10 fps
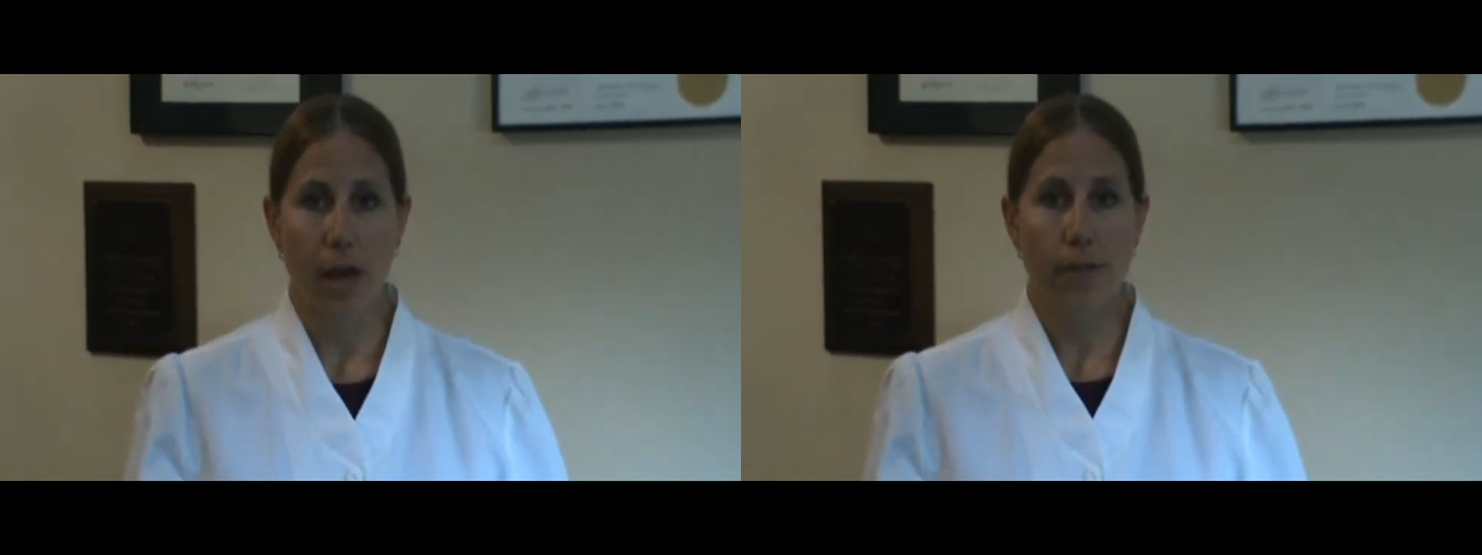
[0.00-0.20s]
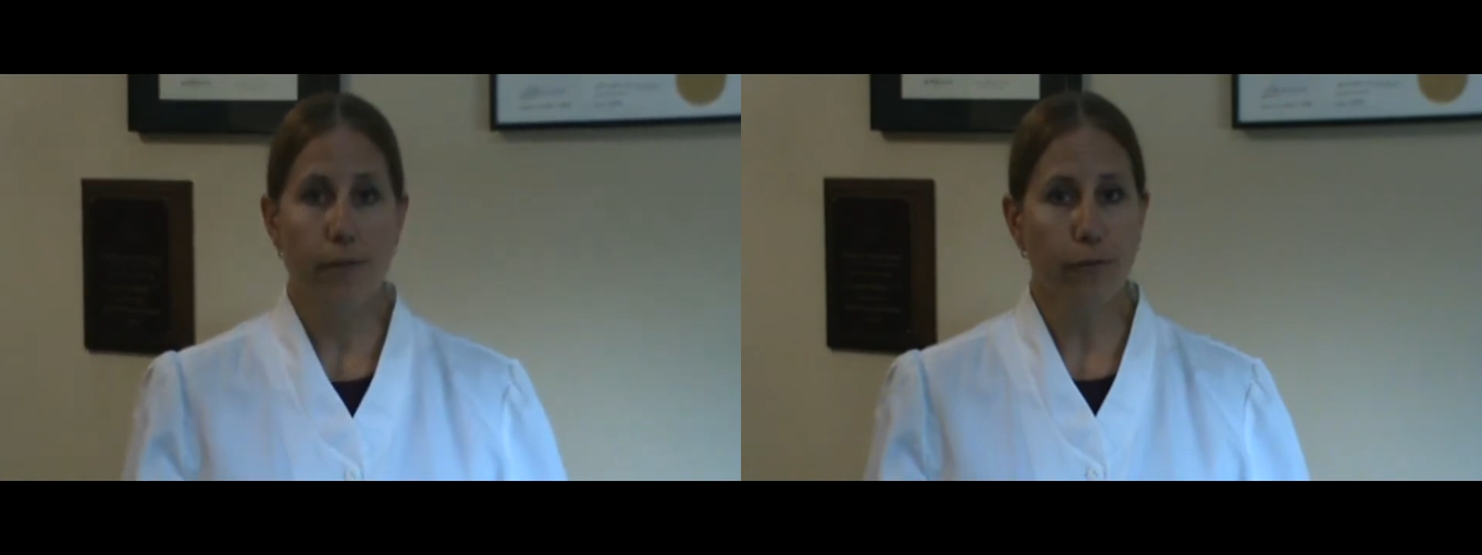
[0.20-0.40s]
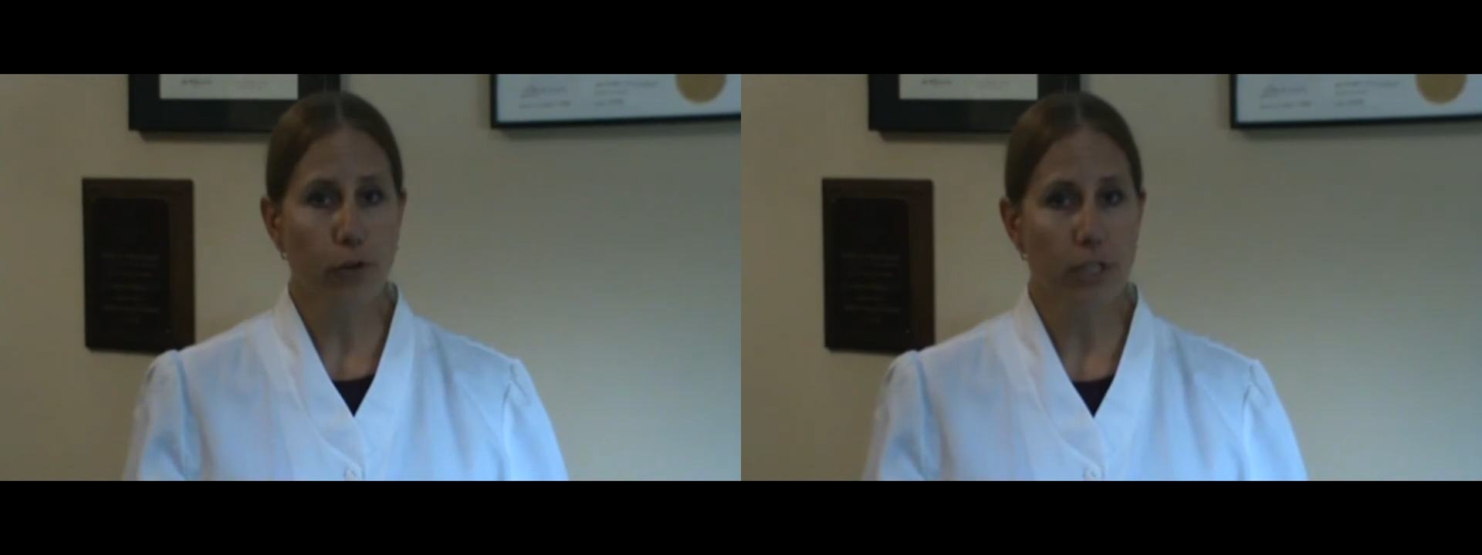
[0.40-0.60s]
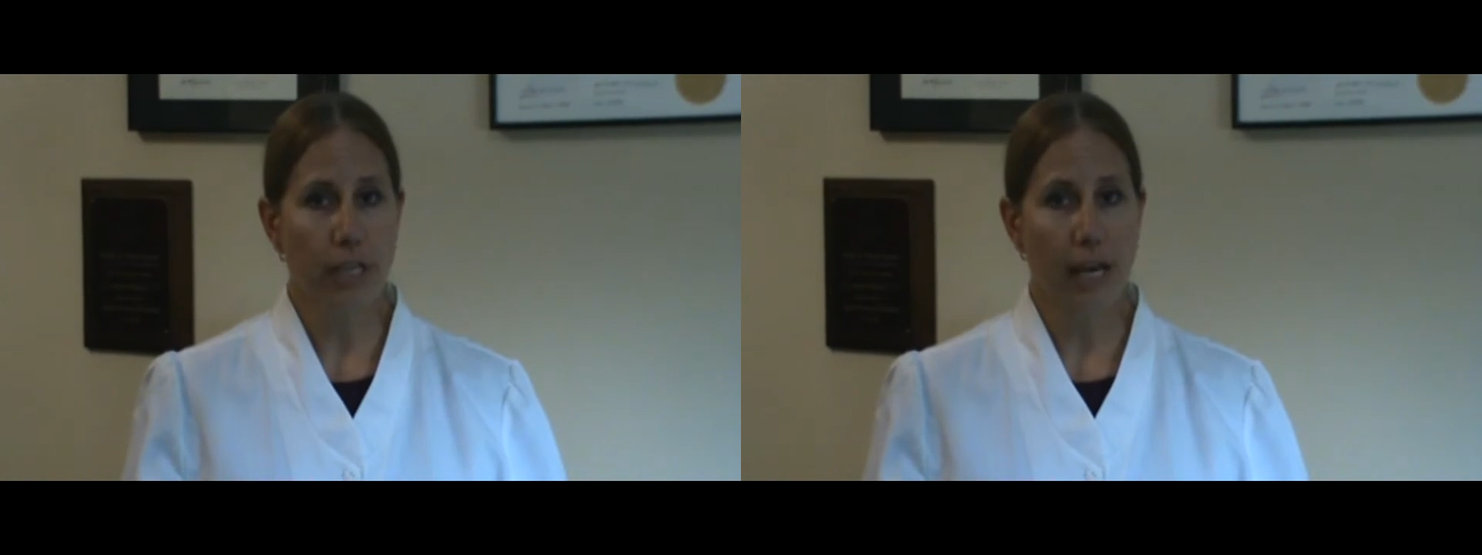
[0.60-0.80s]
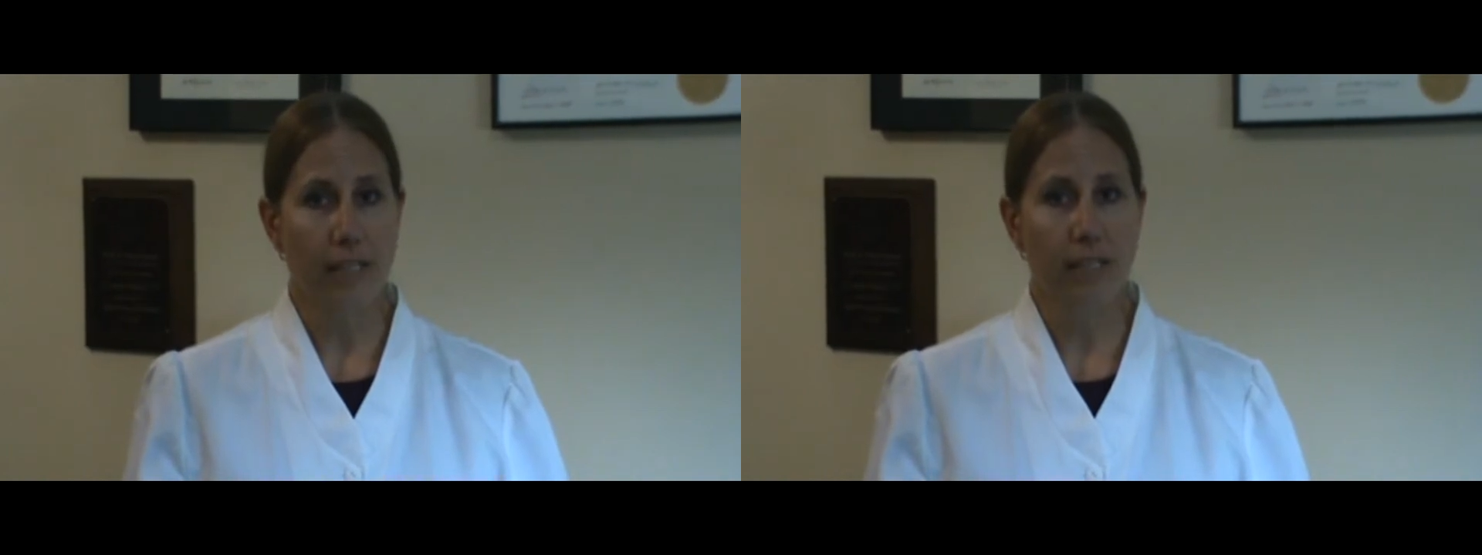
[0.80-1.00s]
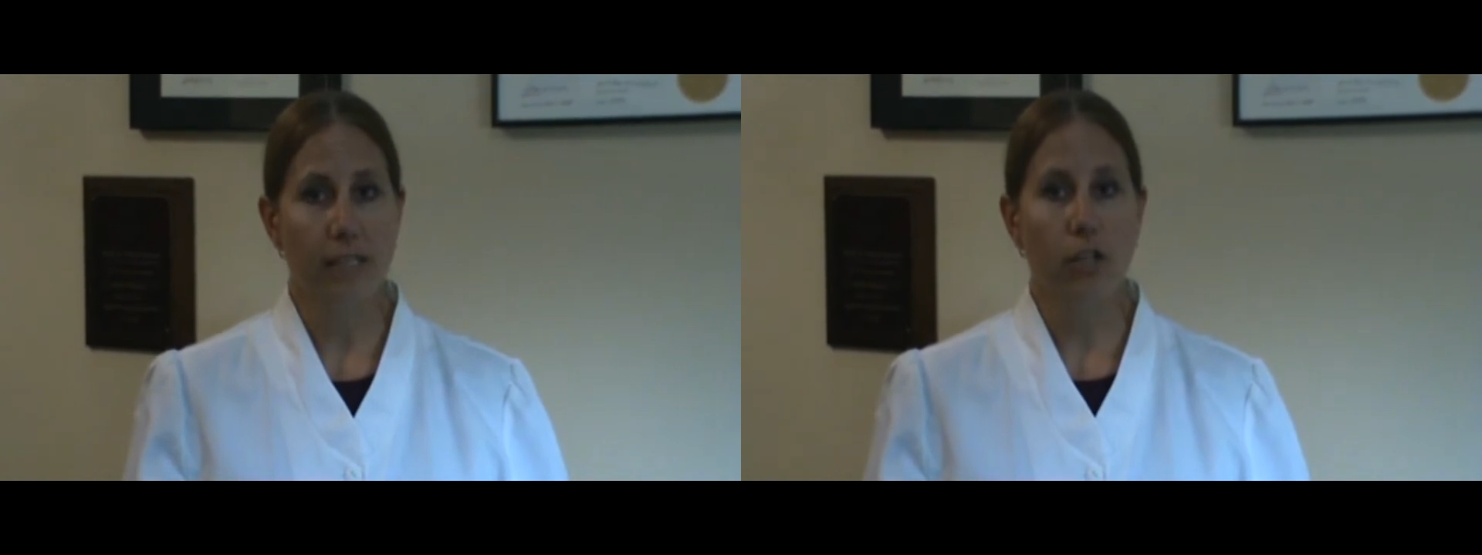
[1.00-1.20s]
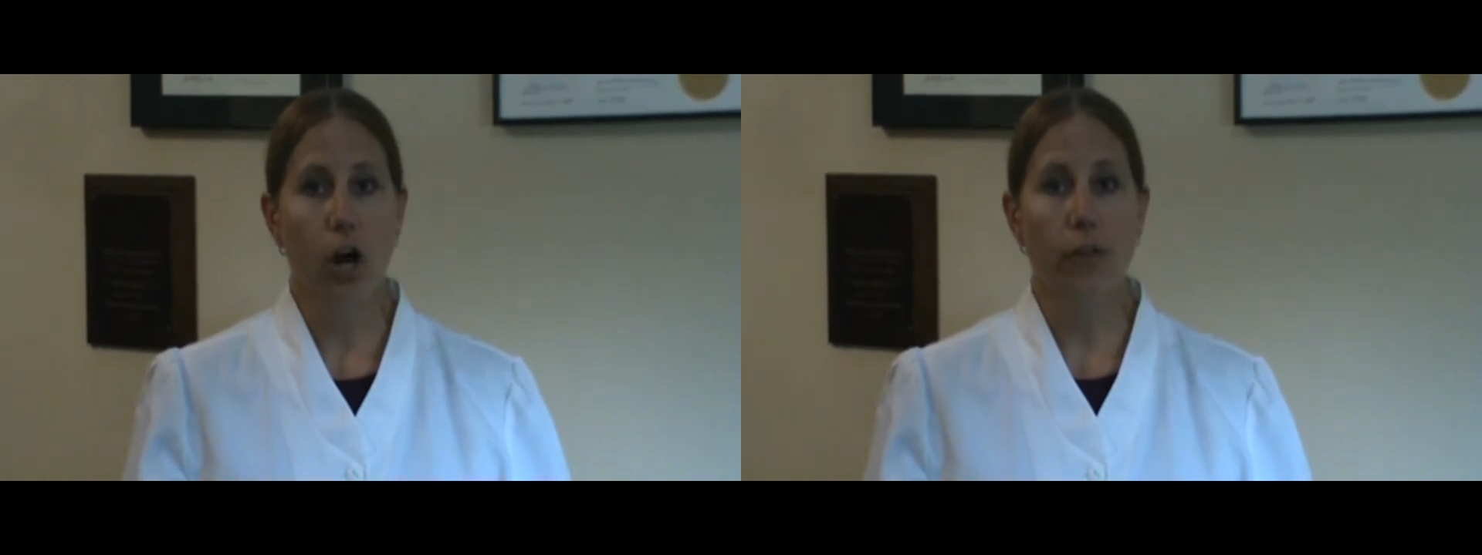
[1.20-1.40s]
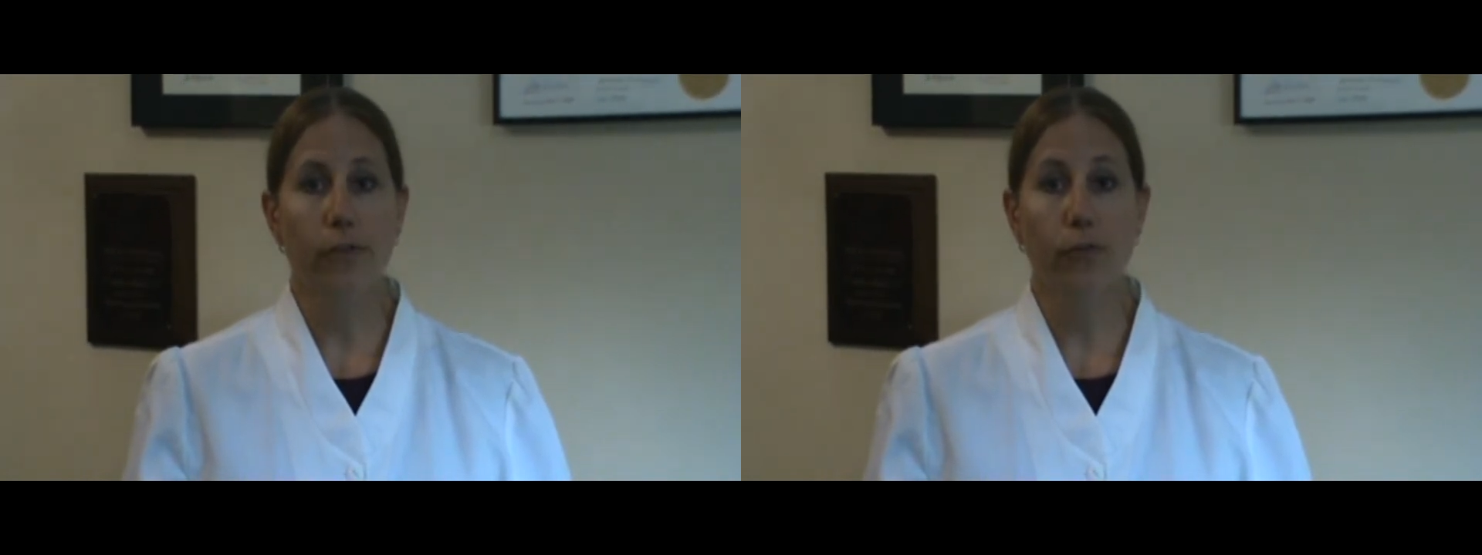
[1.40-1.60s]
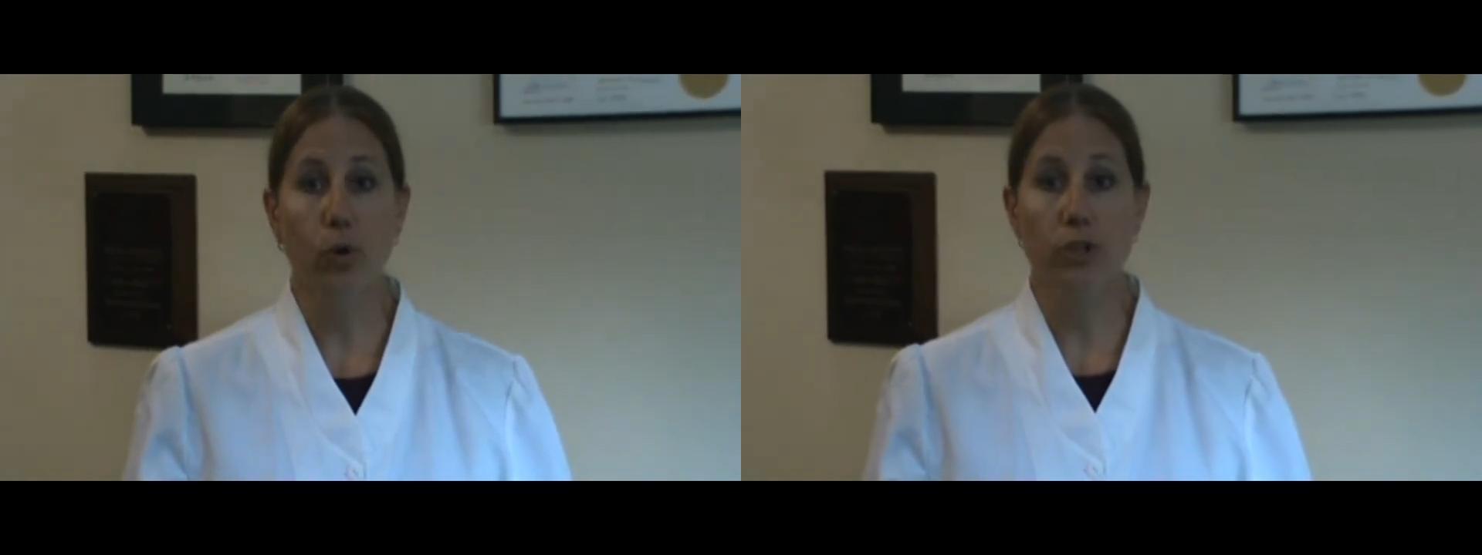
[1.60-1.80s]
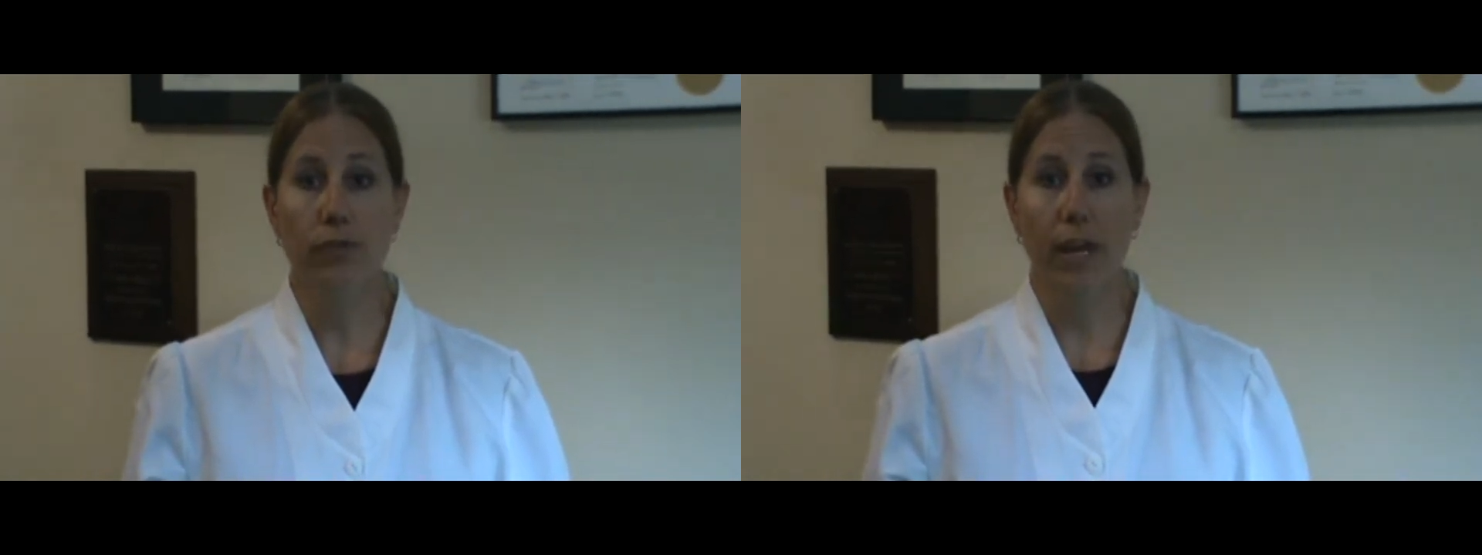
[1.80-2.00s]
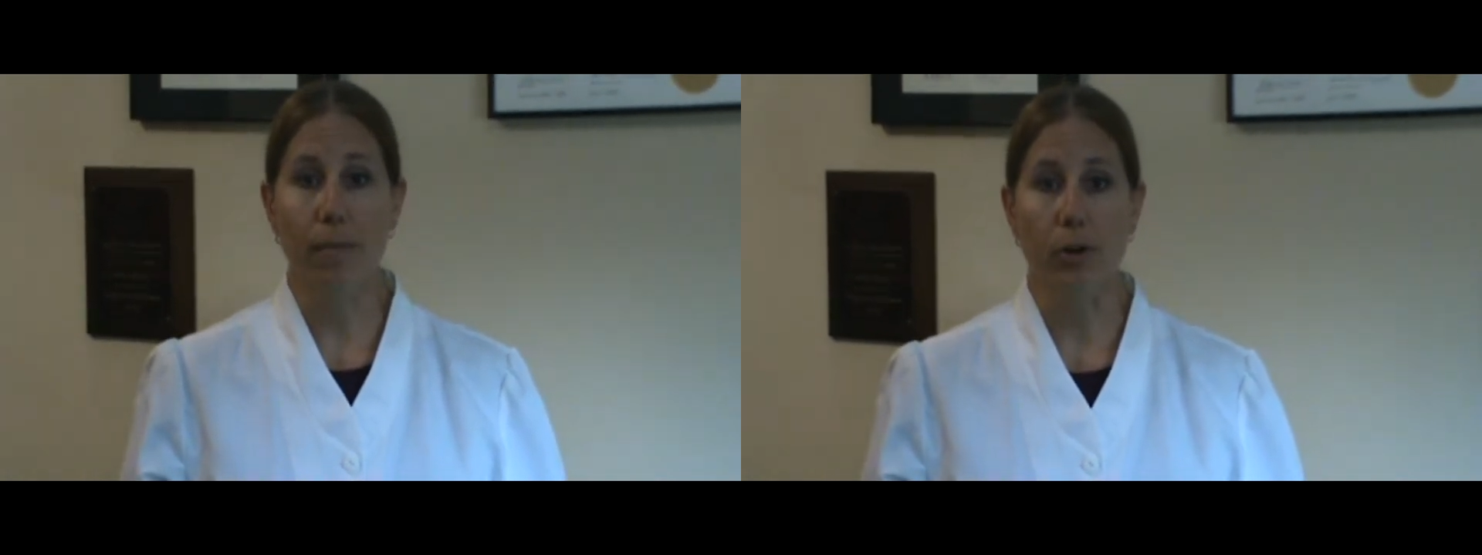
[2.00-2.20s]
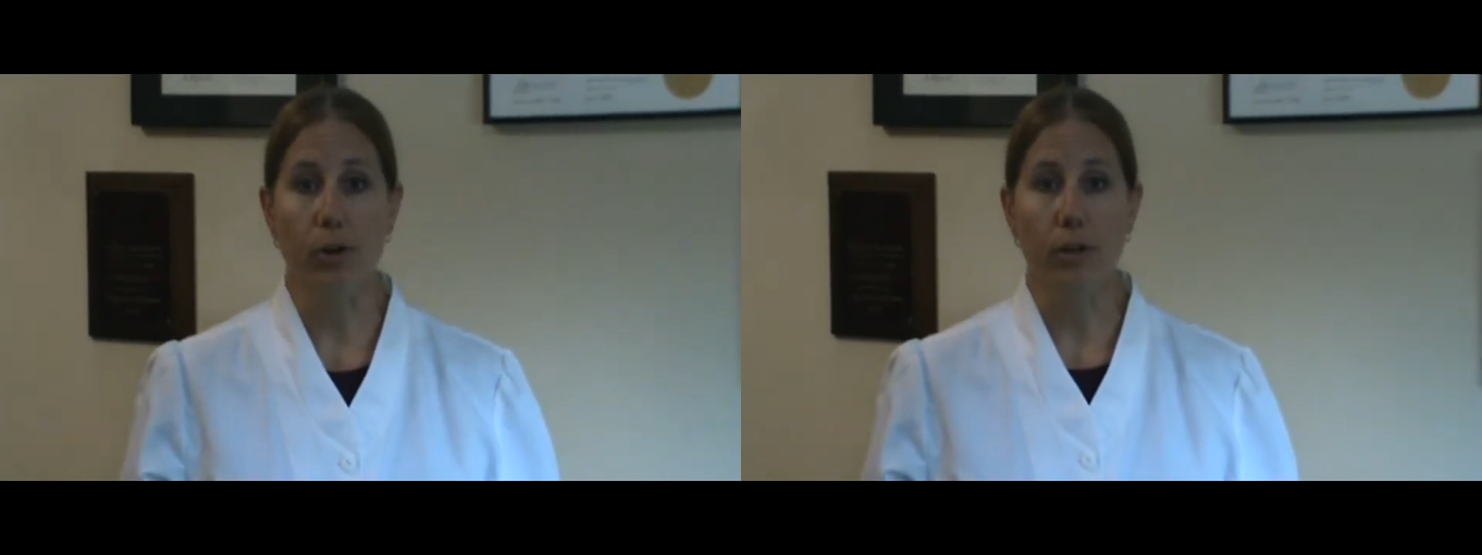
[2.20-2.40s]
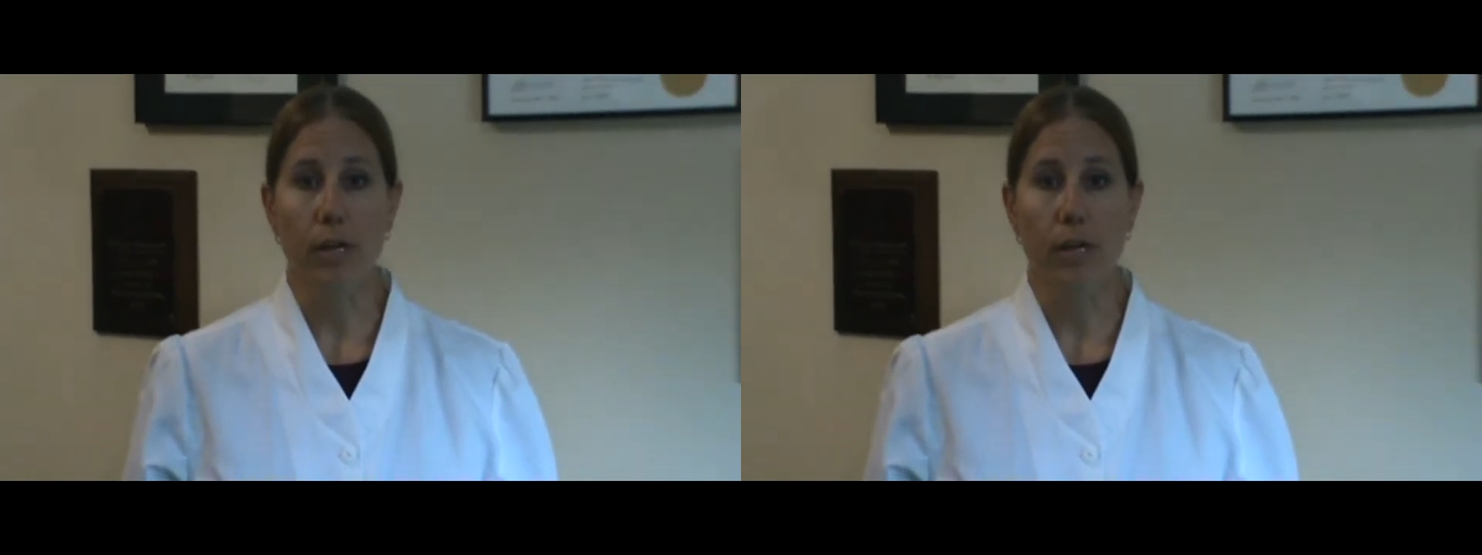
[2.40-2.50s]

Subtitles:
The first test is called the force Faber.